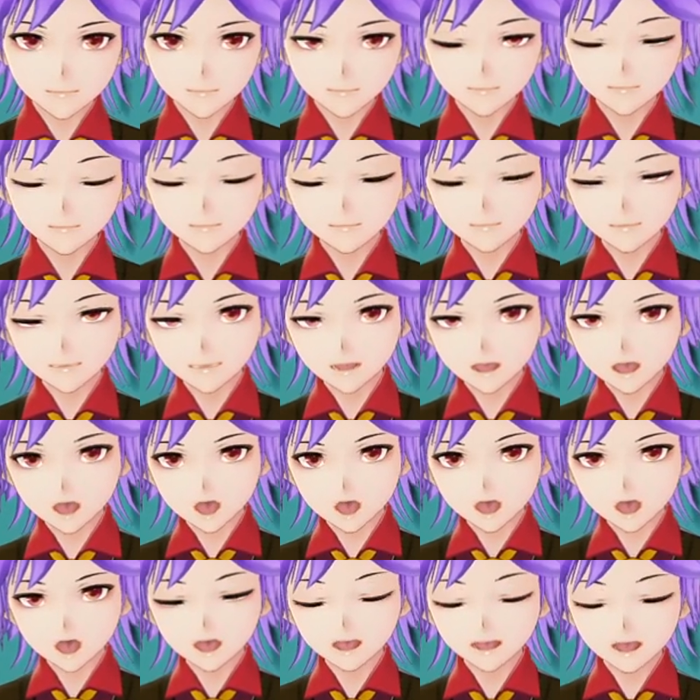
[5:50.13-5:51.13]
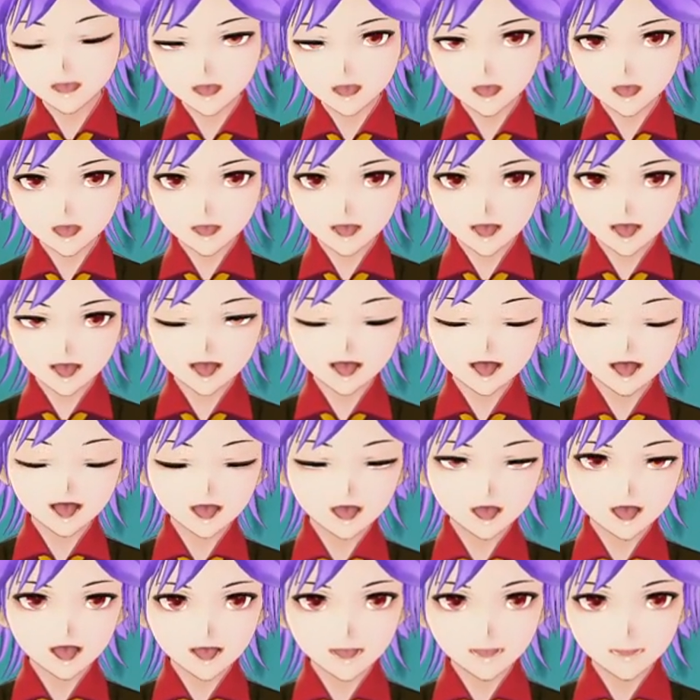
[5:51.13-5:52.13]
for um, uh,
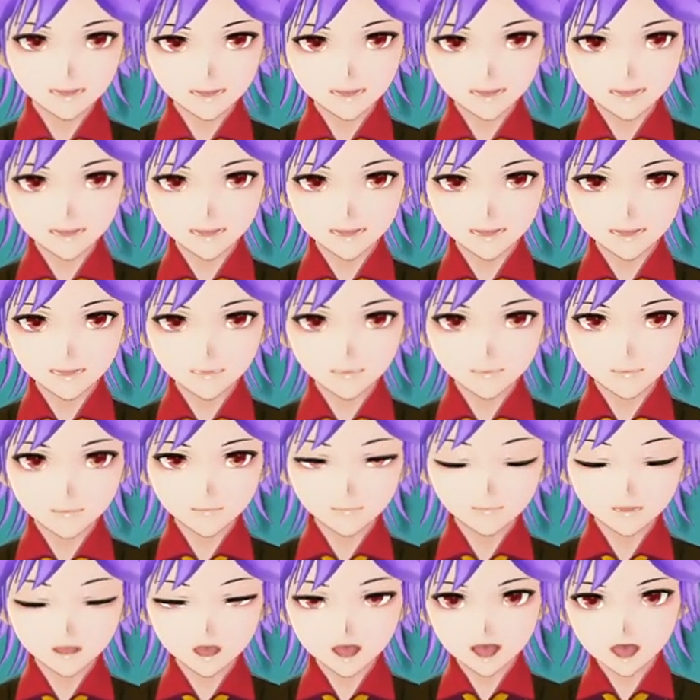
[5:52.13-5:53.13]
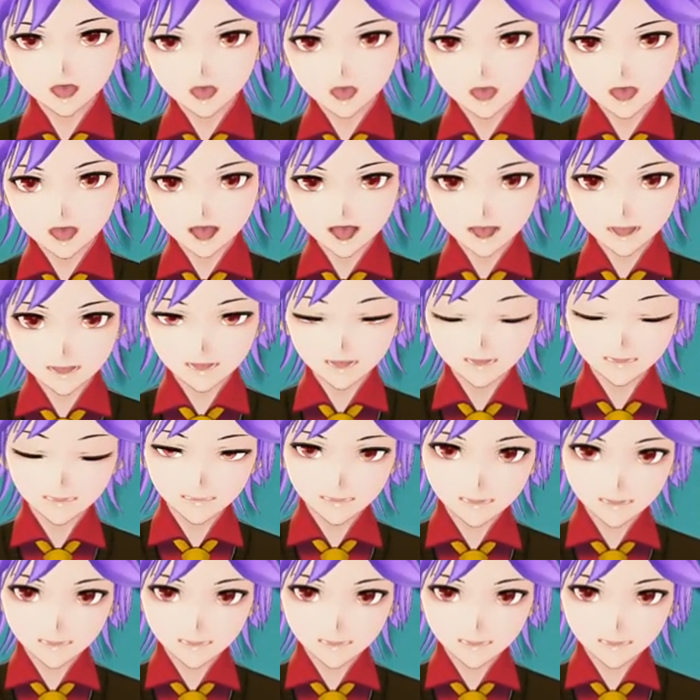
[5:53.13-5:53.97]
most classes.